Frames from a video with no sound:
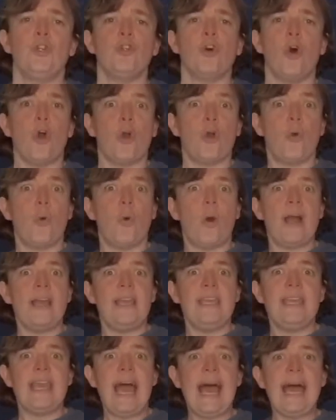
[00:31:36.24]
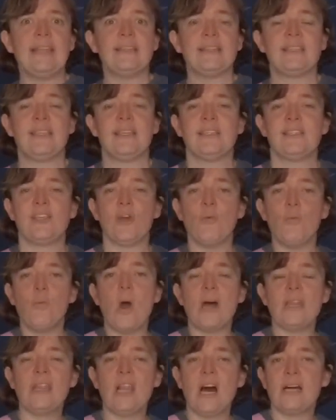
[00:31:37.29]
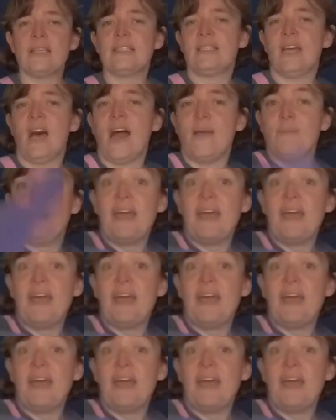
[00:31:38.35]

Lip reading: Not quite yet. So one last time.